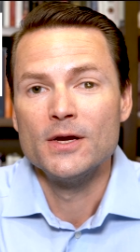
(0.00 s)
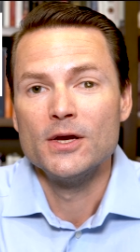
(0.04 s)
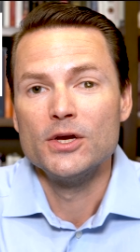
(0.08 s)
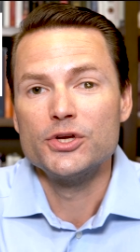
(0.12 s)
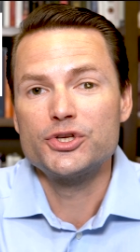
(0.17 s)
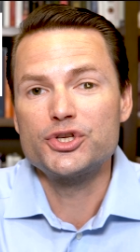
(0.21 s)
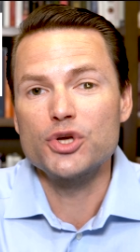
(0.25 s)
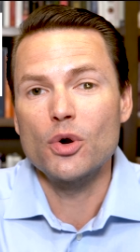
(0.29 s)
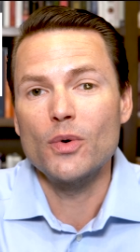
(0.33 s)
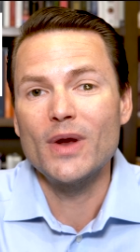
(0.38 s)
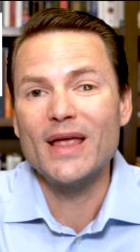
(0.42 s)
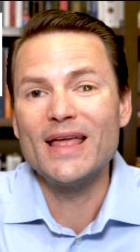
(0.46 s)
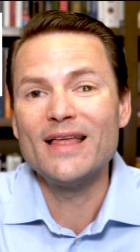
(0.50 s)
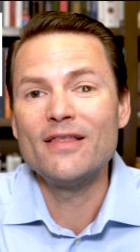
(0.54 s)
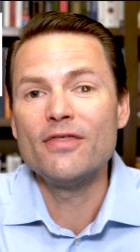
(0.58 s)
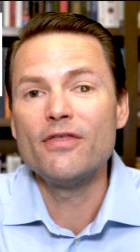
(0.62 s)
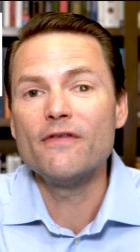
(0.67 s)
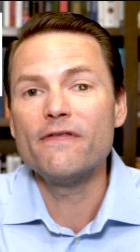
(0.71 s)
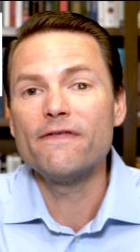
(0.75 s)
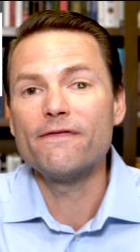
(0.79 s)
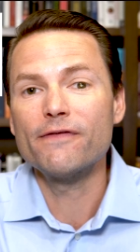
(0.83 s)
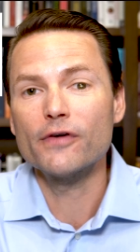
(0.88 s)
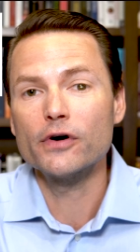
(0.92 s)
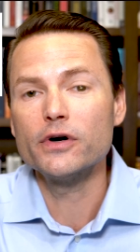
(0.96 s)
So, in the
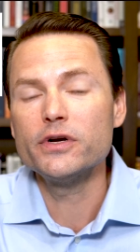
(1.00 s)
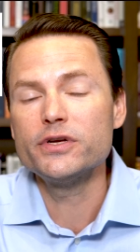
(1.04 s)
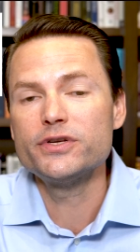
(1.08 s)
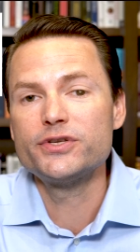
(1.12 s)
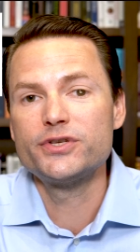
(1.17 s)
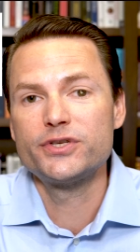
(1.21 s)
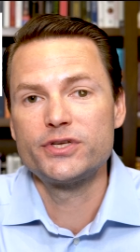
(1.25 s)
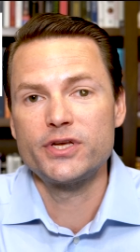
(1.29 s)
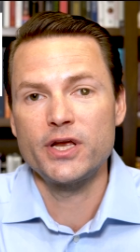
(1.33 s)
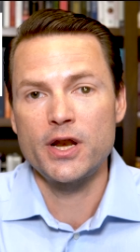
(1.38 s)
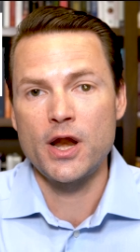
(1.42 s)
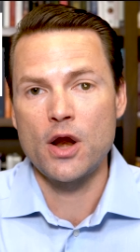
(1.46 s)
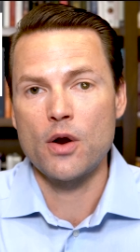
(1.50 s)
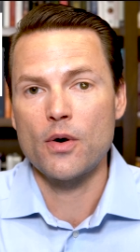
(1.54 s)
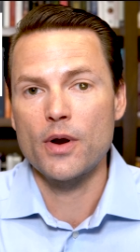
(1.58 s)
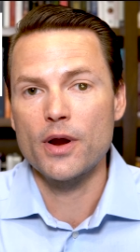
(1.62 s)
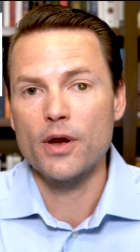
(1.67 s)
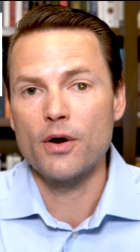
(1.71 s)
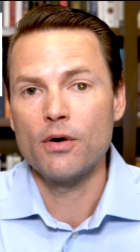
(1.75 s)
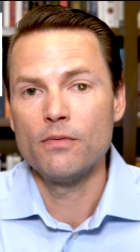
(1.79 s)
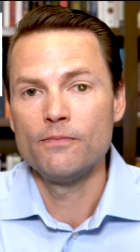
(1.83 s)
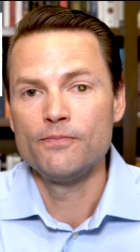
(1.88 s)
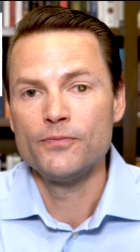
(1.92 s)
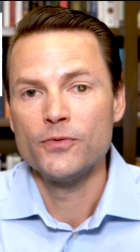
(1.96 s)
first
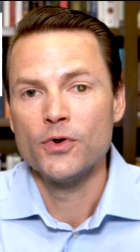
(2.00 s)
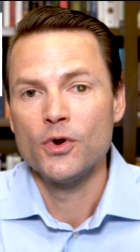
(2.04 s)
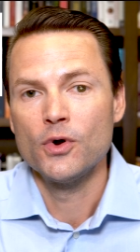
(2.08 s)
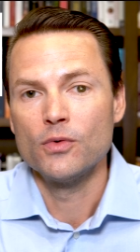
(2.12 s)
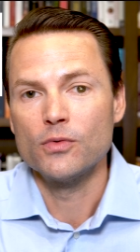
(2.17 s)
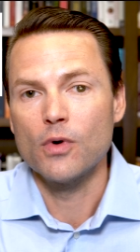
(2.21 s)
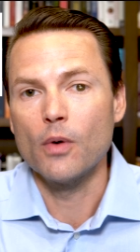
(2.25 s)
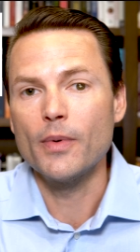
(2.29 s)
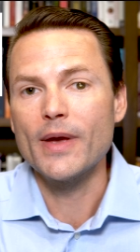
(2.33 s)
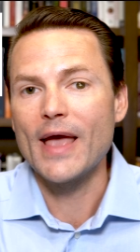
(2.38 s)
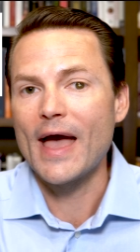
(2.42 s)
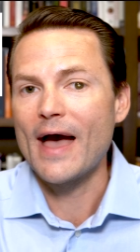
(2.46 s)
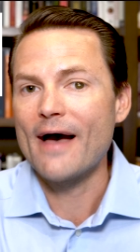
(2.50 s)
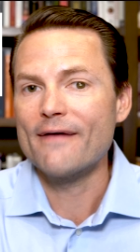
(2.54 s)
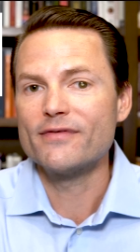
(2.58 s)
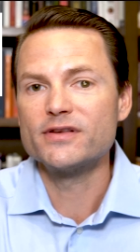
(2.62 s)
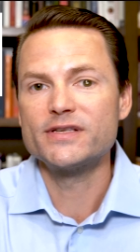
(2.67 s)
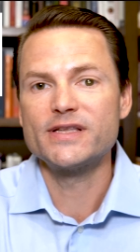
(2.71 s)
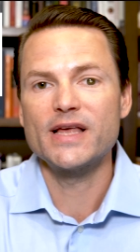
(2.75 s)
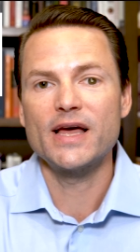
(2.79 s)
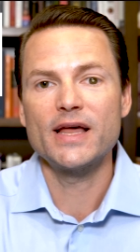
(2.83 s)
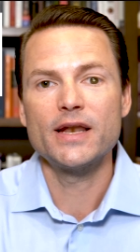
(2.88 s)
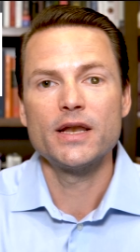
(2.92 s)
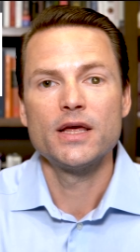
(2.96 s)
scenario, what we have is
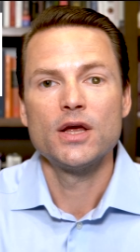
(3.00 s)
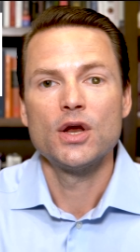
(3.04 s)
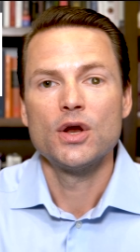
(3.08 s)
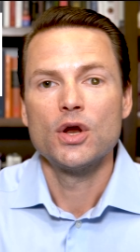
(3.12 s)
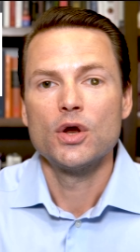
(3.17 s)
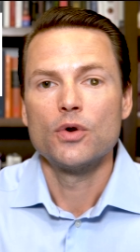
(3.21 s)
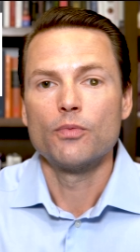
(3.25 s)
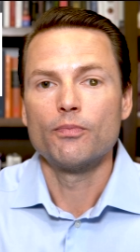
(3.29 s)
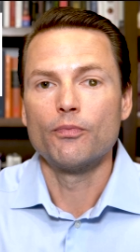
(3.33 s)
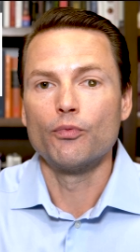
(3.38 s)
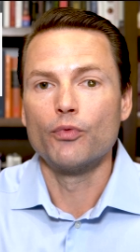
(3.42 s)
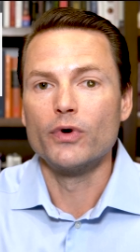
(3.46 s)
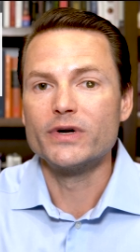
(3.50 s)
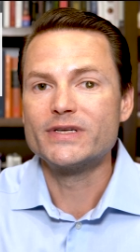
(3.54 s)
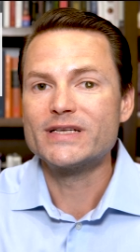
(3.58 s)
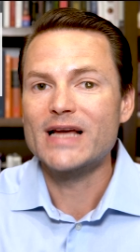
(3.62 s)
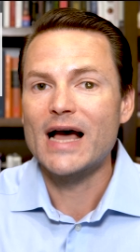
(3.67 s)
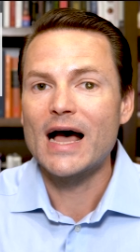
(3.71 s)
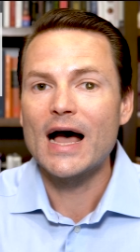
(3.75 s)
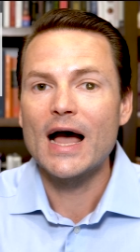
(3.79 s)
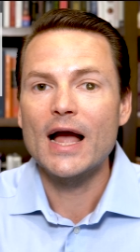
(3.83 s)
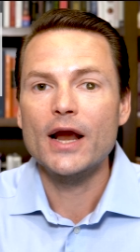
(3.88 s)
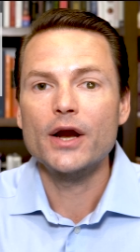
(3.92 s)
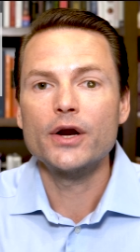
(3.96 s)
that
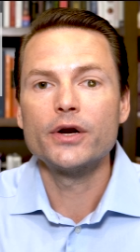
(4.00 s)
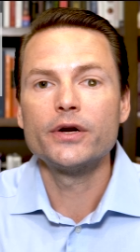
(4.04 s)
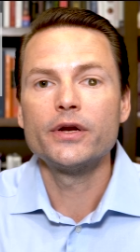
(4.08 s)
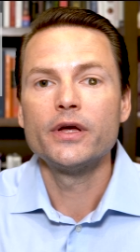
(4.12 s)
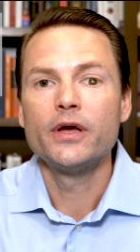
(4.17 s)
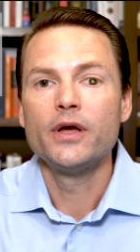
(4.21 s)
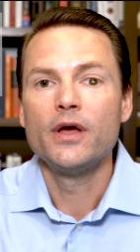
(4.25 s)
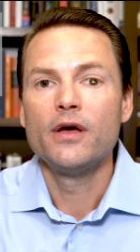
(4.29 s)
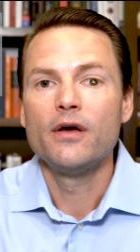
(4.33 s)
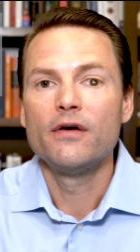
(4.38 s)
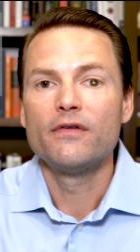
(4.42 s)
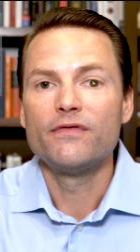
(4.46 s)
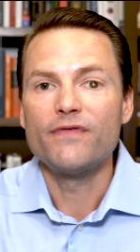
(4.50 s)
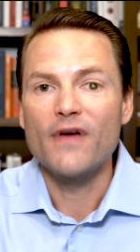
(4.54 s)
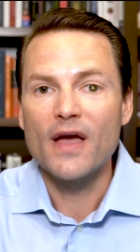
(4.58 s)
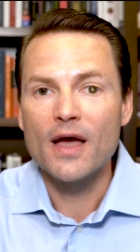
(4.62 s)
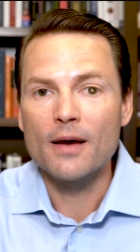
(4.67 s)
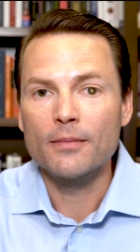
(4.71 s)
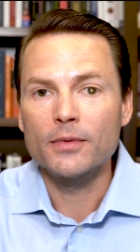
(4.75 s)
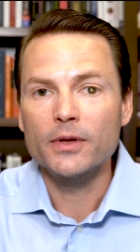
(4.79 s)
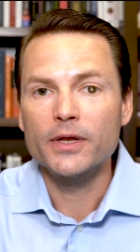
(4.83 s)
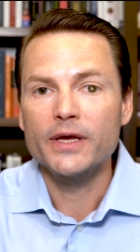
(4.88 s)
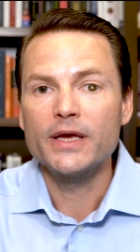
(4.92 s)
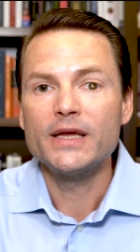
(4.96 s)
retired
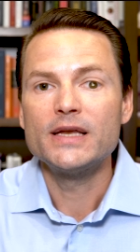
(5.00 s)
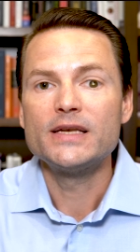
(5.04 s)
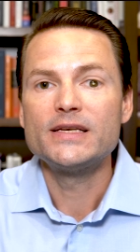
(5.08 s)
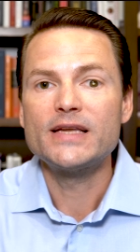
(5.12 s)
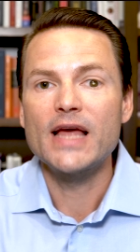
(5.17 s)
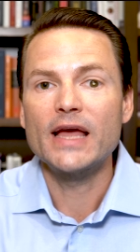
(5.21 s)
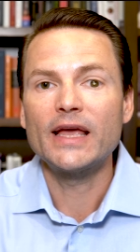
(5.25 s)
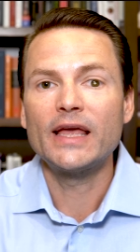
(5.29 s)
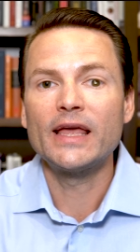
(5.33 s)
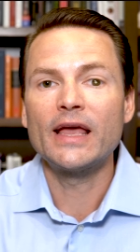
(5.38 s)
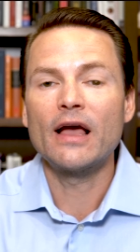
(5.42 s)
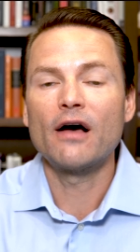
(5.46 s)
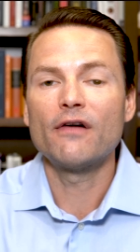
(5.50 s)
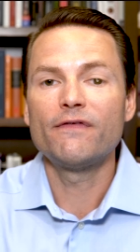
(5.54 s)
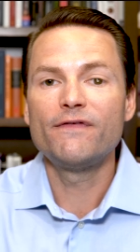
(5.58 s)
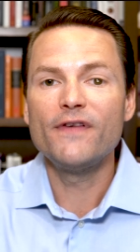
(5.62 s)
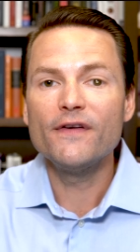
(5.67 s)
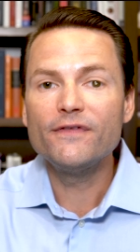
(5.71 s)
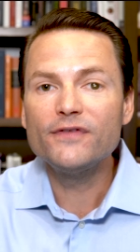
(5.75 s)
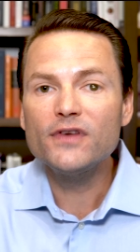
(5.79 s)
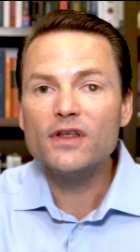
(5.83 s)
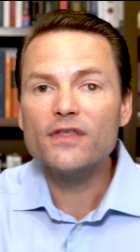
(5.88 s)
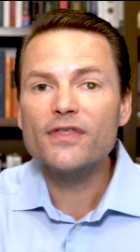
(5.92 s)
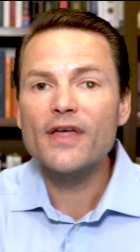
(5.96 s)
family taking out
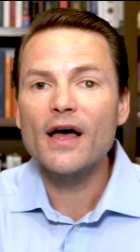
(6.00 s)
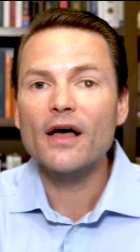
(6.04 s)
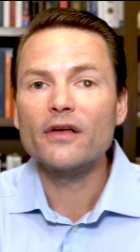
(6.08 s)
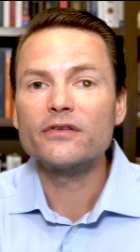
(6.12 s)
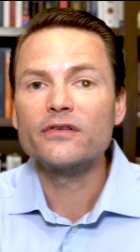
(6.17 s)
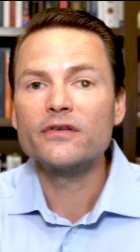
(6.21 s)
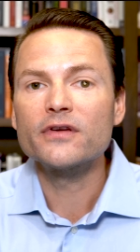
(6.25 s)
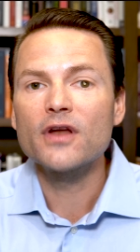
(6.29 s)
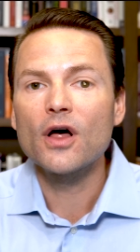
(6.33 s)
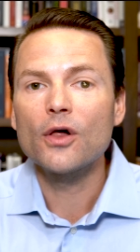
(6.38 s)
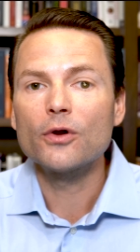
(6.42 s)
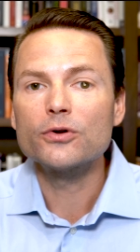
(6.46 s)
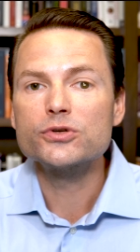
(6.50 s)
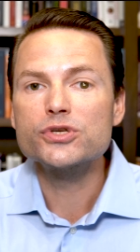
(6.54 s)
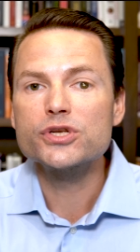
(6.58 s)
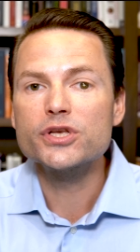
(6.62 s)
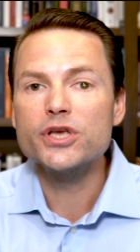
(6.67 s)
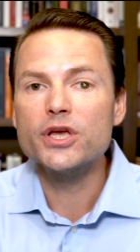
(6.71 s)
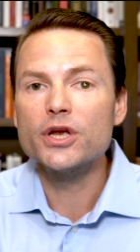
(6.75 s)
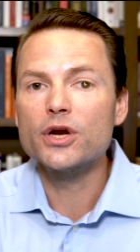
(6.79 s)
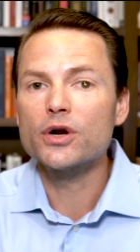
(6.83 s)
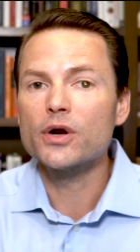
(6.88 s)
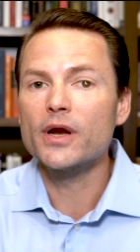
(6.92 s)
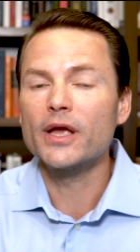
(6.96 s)
$50,000 a
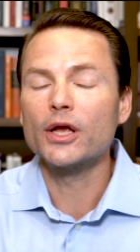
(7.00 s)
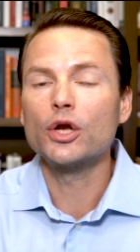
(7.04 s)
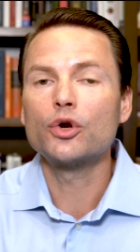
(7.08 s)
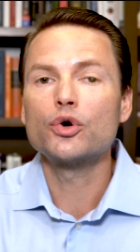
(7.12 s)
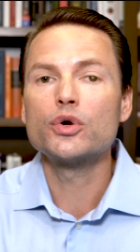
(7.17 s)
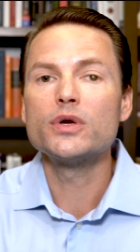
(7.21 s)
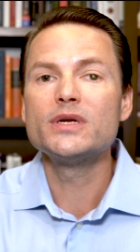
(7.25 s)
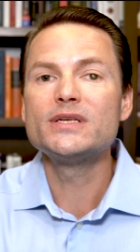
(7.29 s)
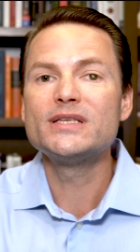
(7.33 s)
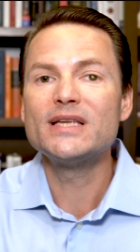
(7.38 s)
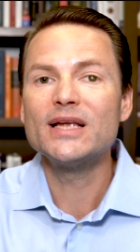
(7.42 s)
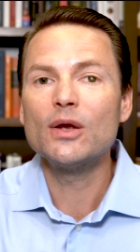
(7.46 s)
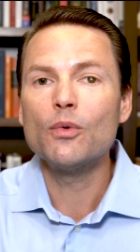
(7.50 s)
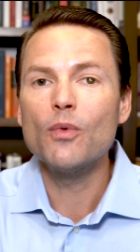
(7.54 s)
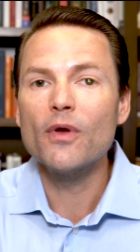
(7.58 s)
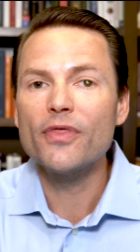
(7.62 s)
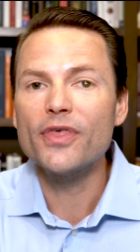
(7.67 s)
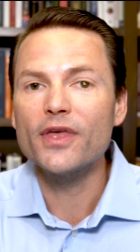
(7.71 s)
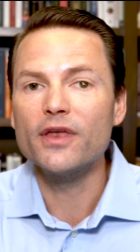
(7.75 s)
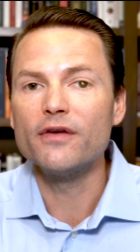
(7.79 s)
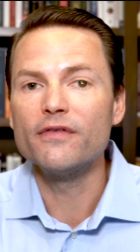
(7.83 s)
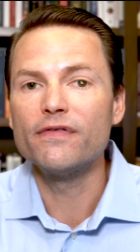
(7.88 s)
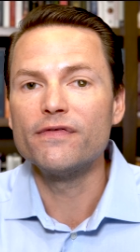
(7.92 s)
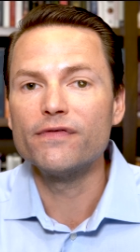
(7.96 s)
year, increasing
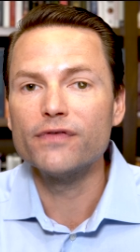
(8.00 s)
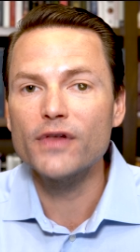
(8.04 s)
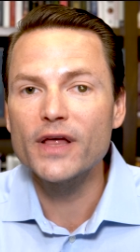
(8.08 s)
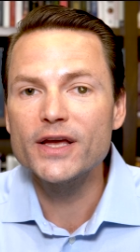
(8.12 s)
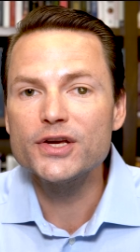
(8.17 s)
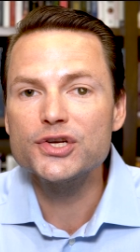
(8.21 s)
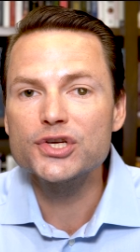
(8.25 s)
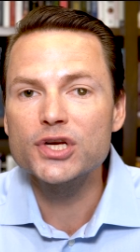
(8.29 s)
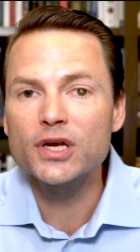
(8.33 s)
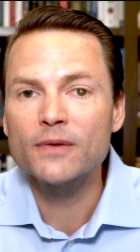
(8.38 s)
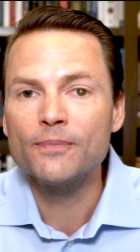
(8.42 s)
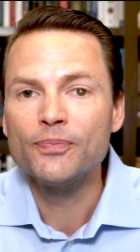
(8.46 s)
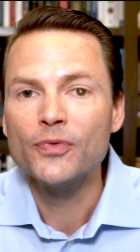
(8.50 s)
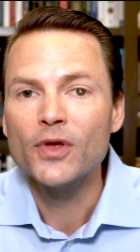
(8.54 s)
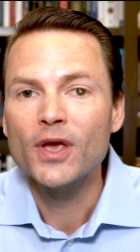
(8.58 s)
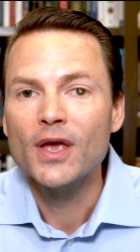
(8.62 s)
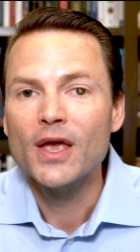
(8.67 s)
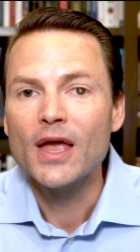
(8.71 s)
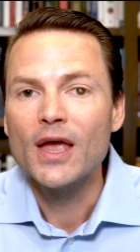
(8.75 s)
with inflation,